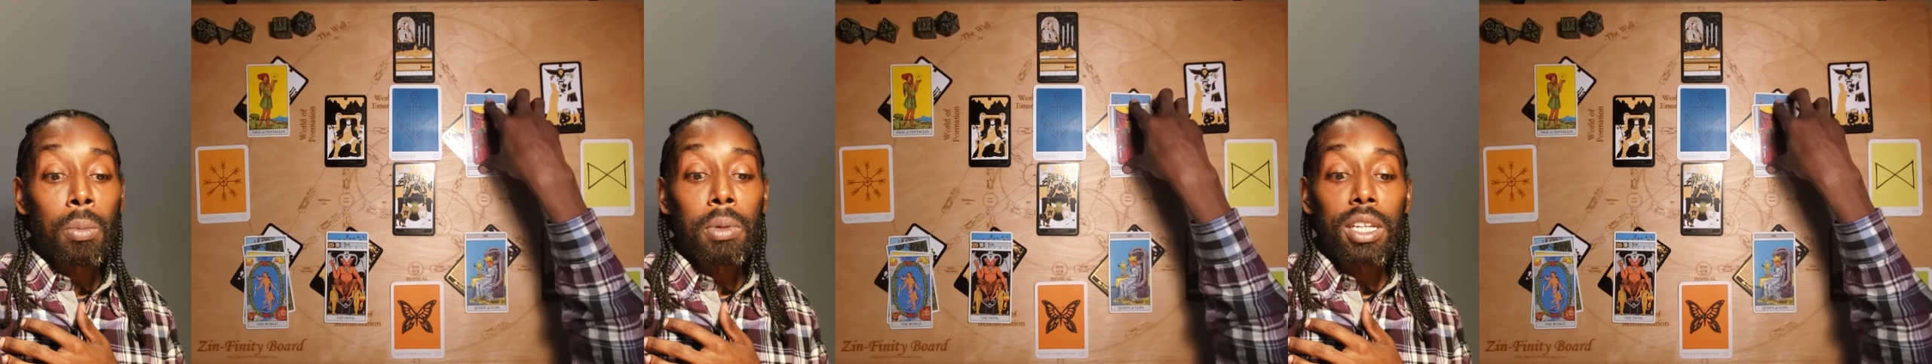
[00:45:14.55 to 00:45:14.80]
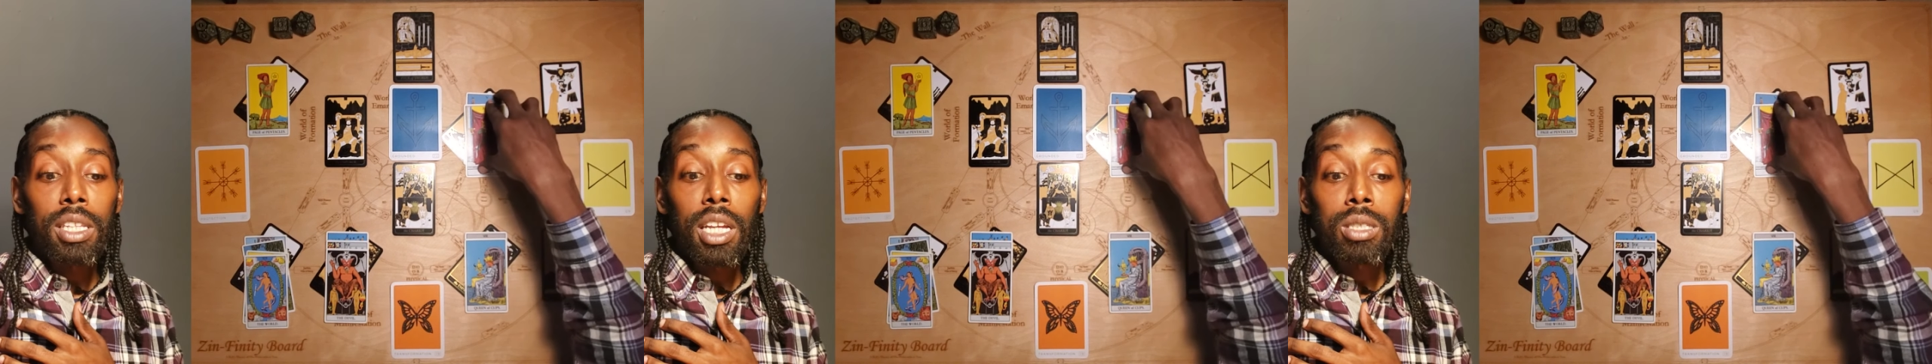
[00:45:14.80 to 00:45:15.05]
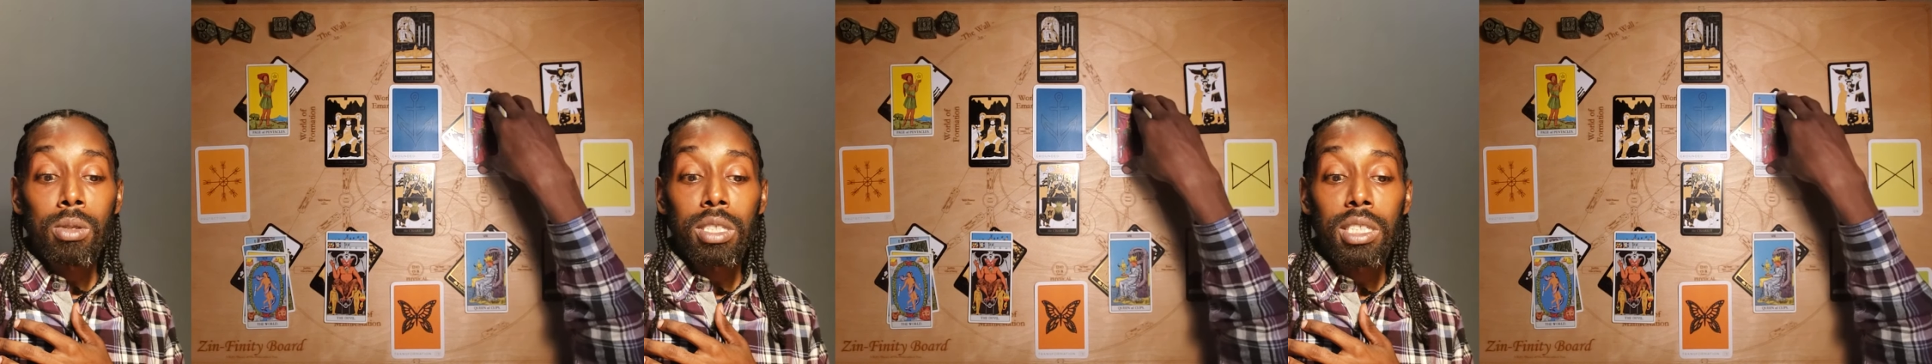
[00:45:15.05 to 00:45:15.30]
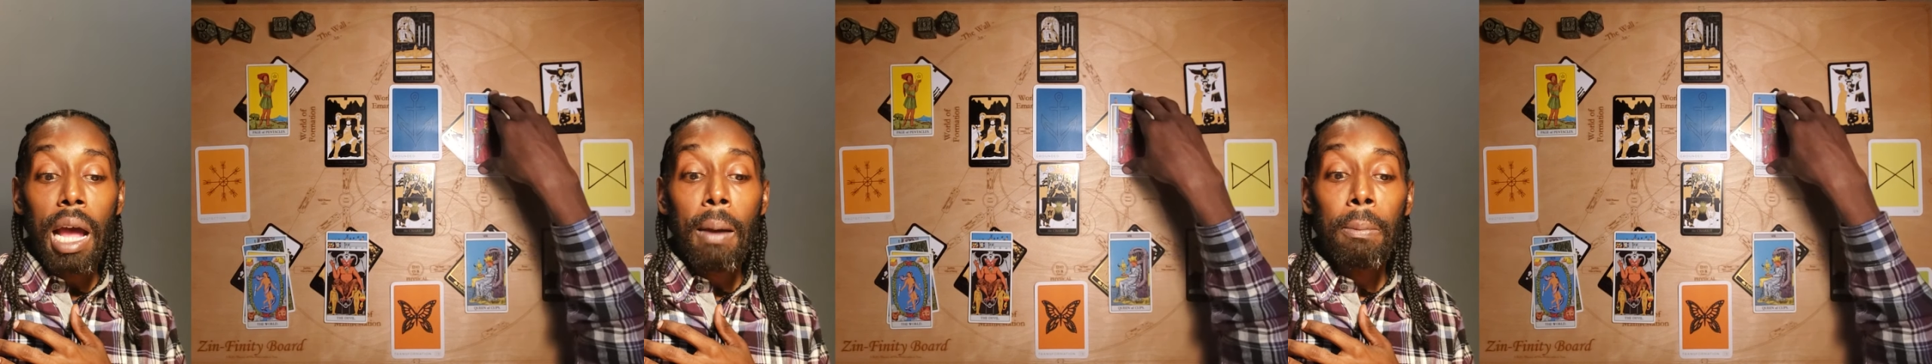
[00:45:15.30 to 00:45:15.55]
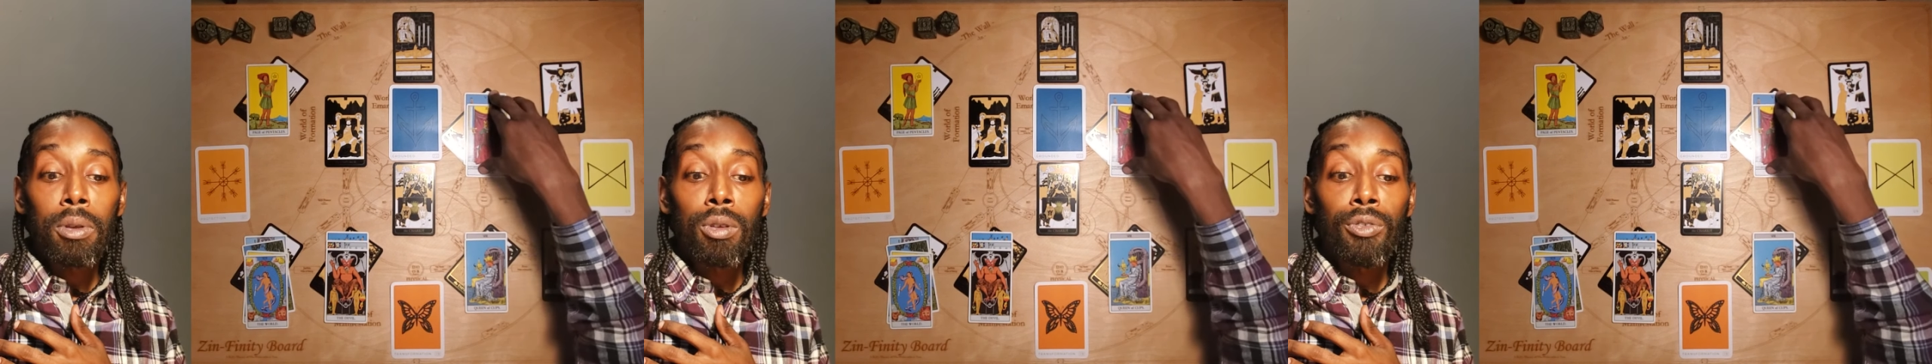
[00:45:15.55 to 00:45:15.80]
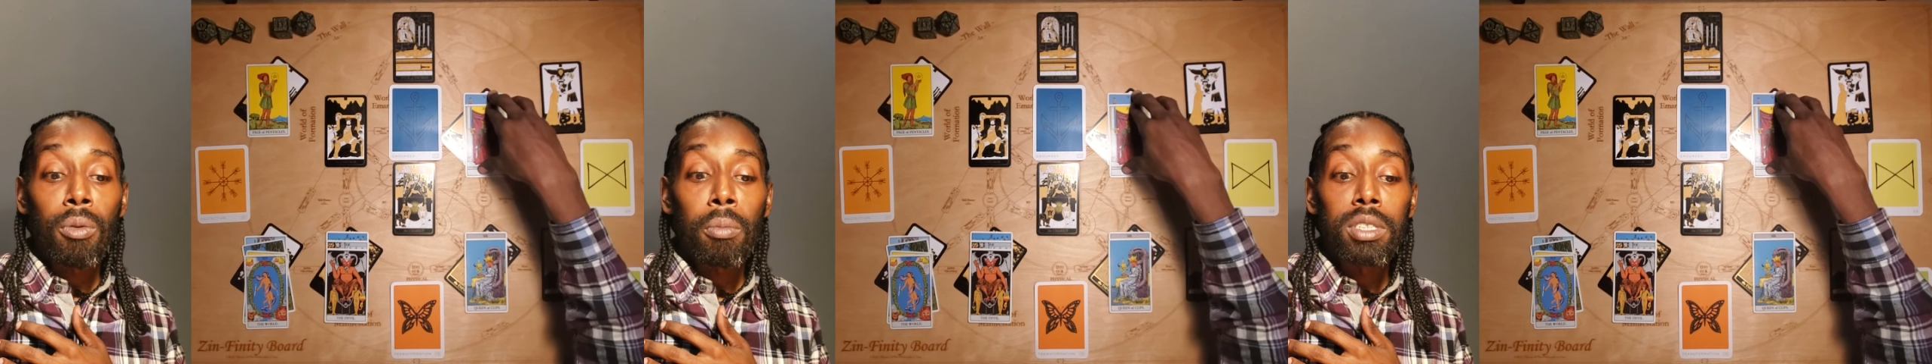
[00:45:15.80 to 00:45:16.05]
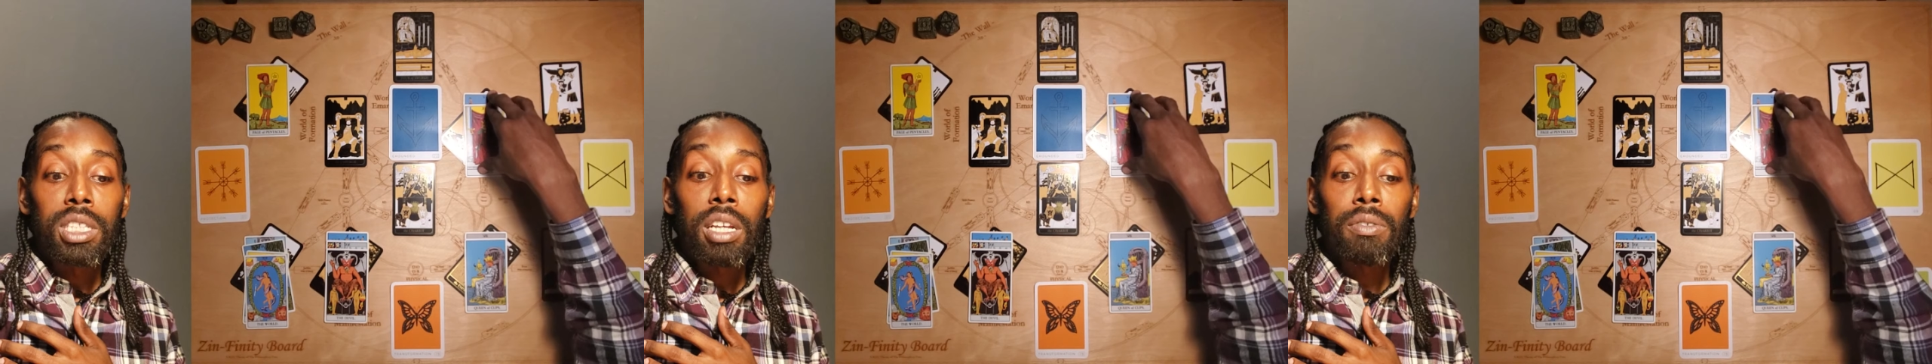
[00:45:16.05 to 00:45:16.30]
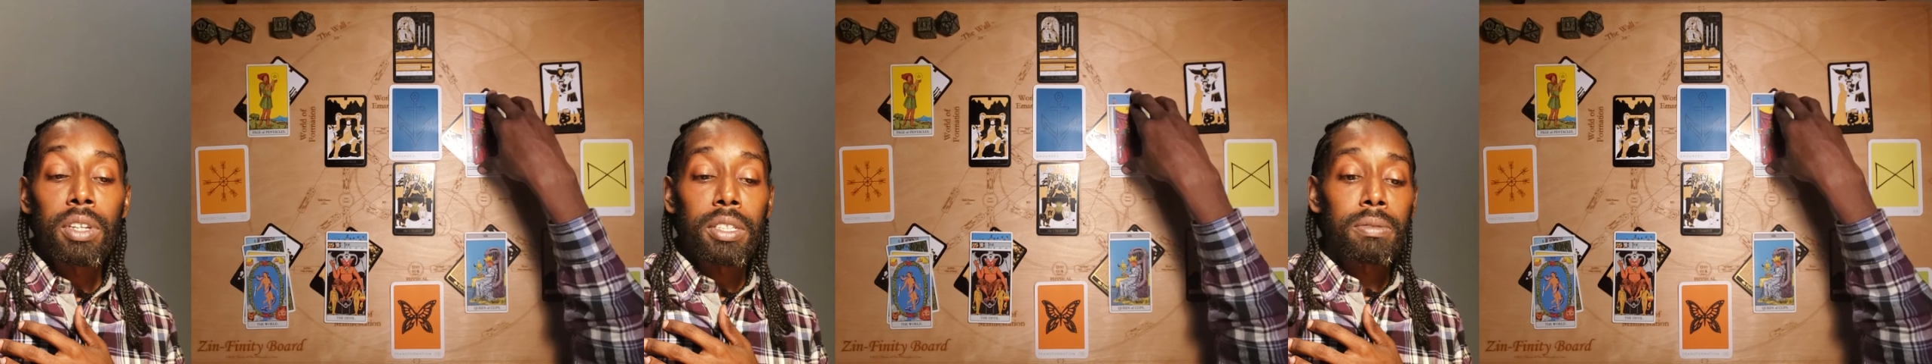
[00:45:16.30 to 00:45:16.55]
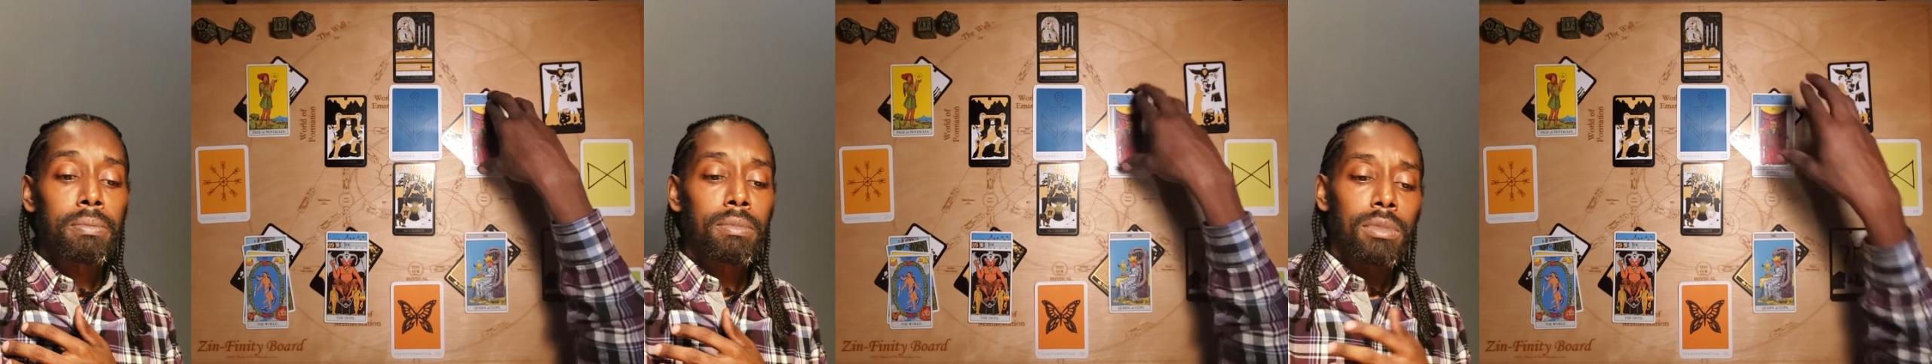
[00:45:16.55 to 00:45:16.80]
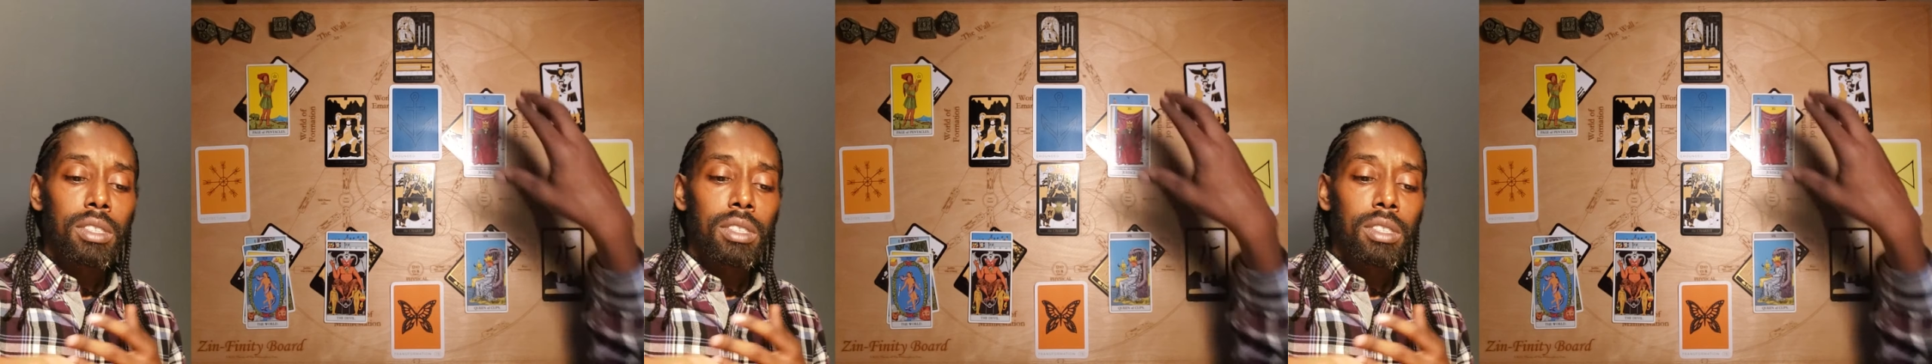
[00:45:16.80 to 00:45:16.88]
many things are stopping you from achieving